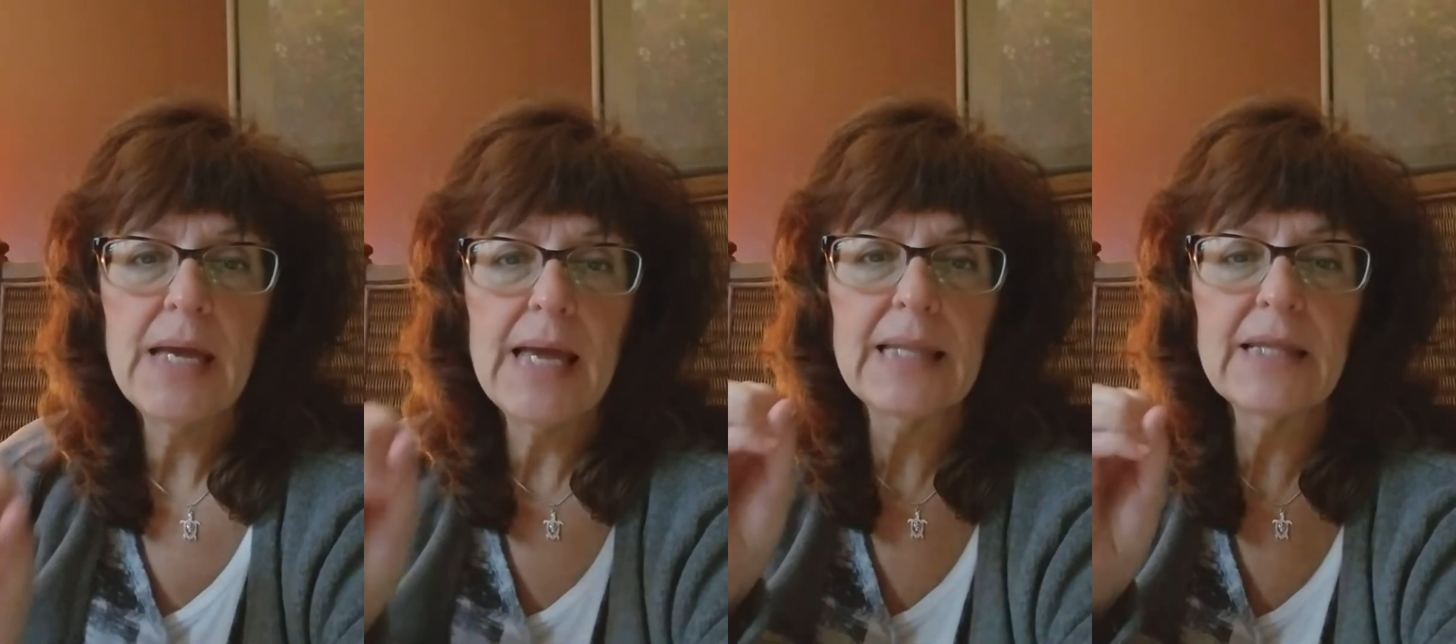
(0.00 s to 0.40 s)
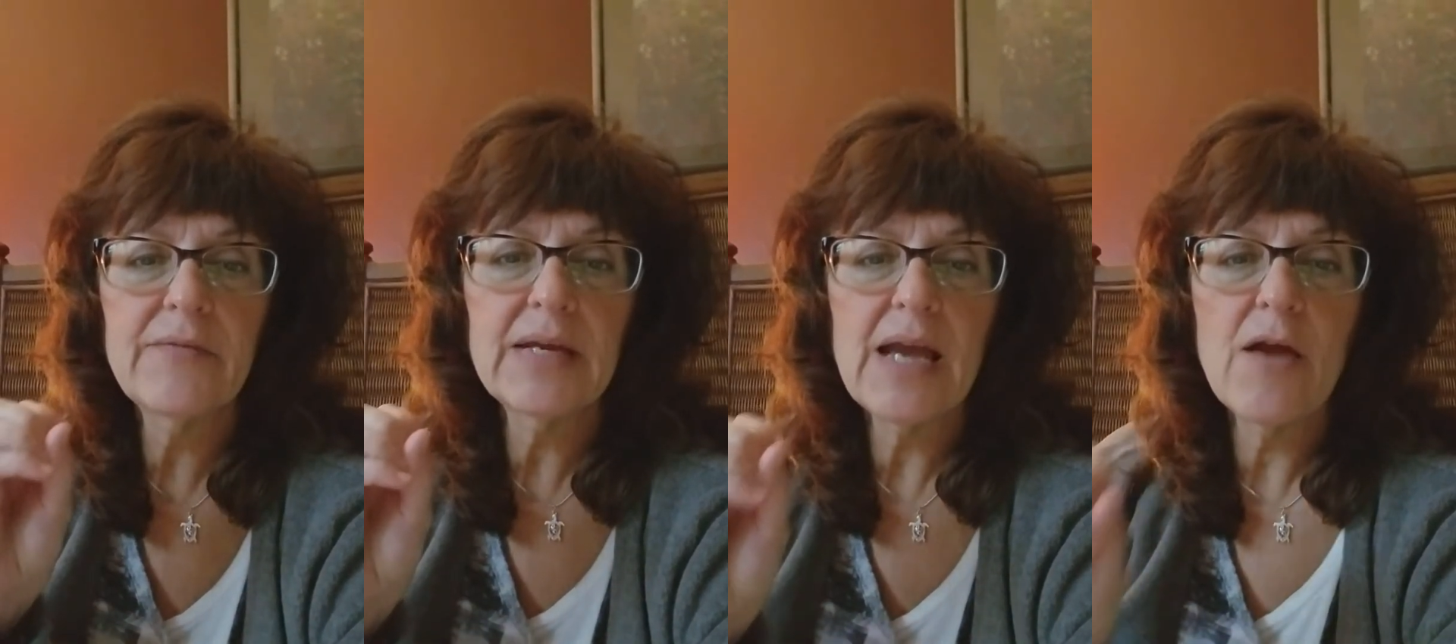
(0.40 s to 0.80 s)
and
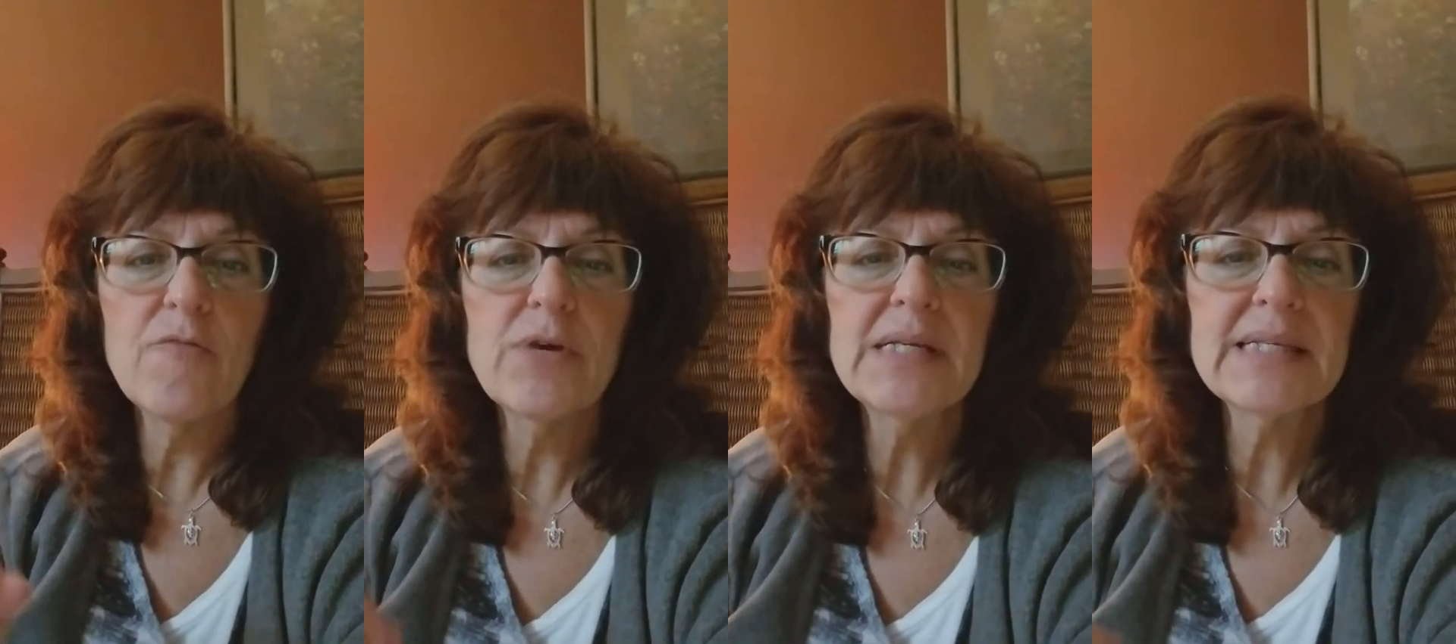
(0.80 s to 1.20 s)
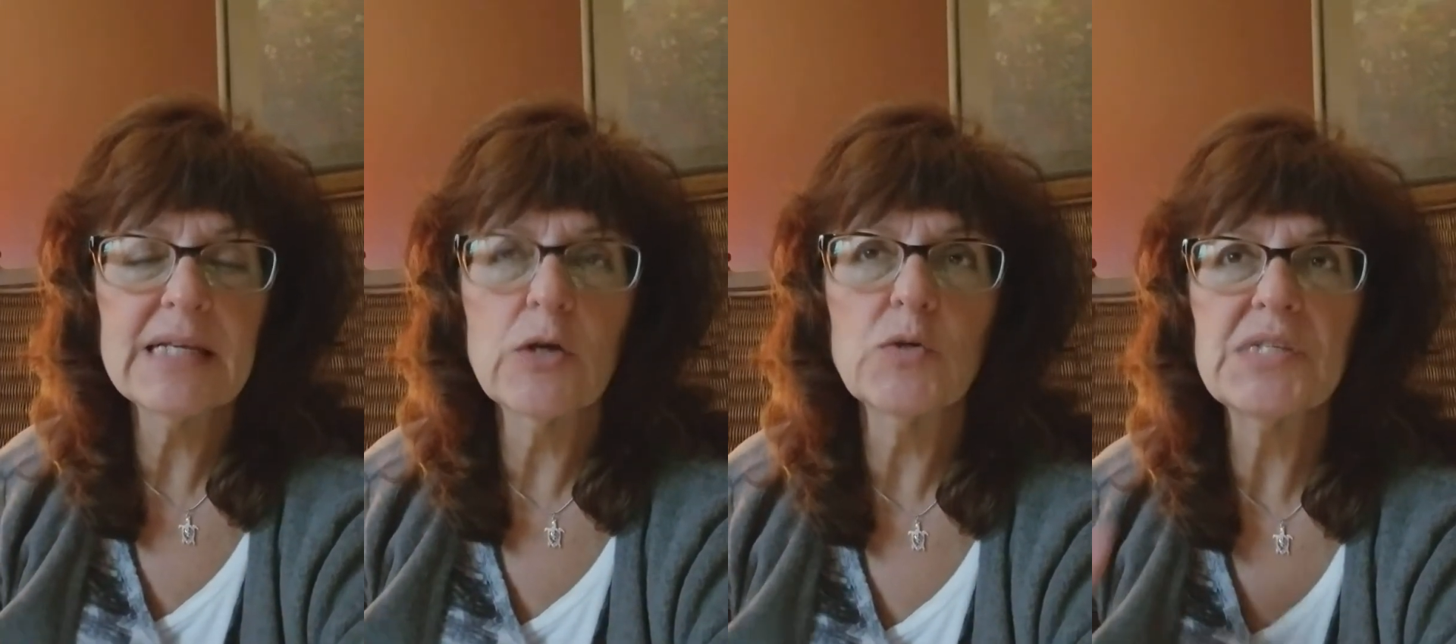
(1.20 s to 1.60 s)
living every
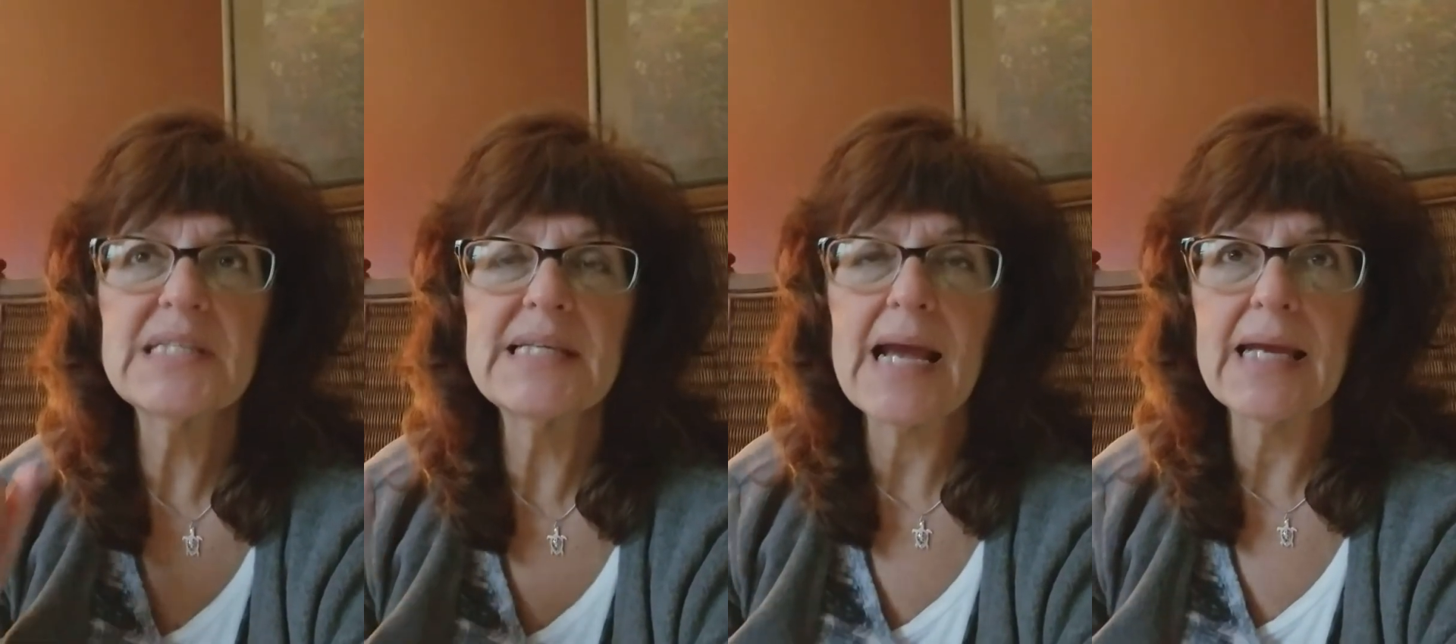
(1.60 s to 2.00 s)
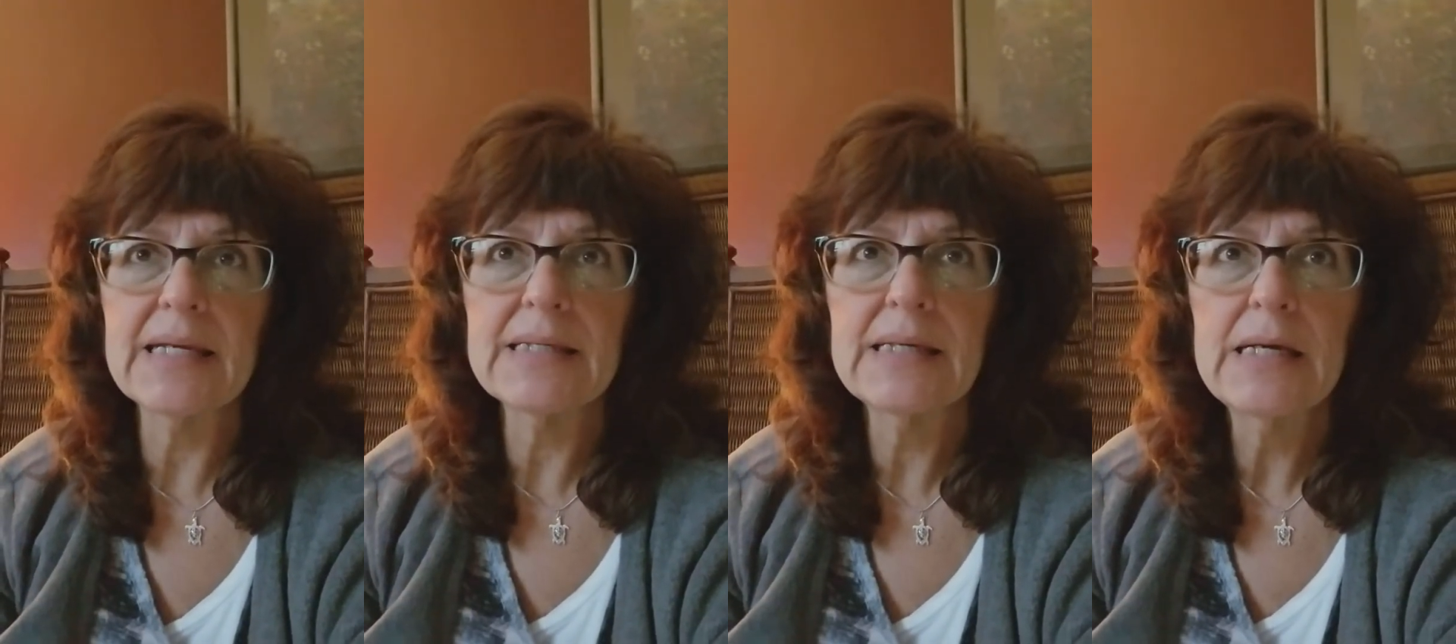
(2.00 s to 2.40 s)
single
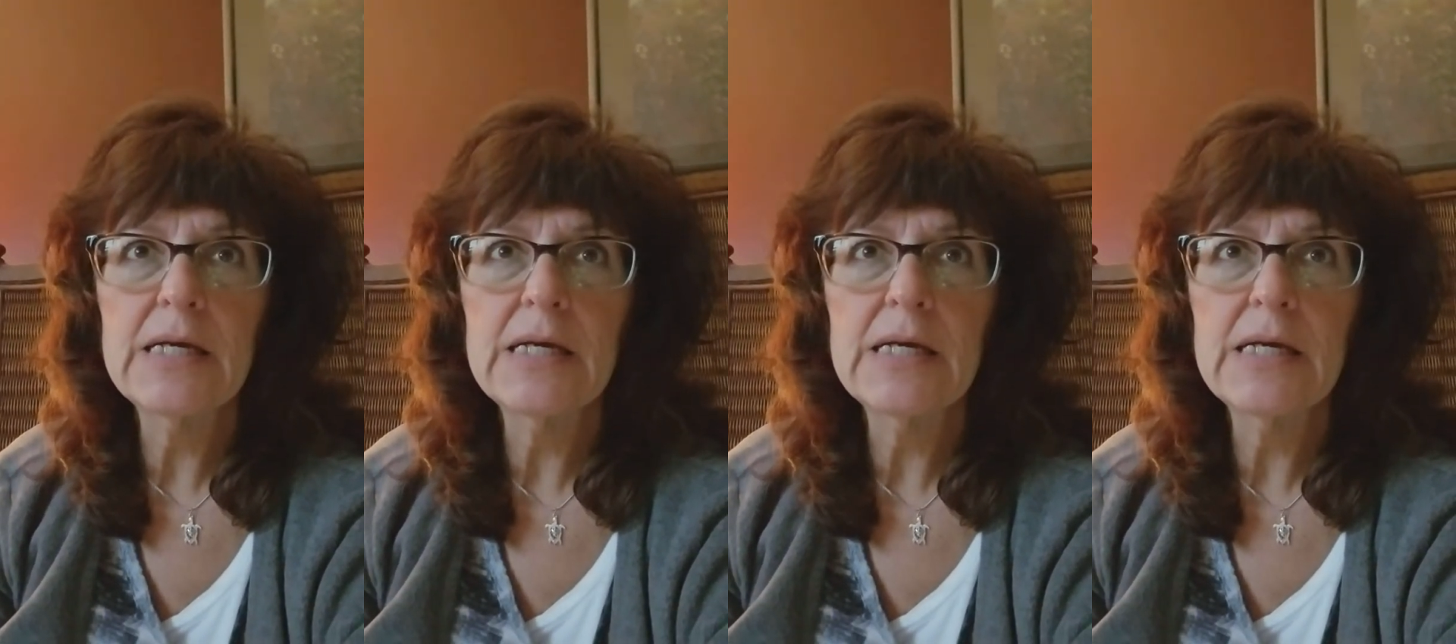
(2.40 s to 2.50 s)
second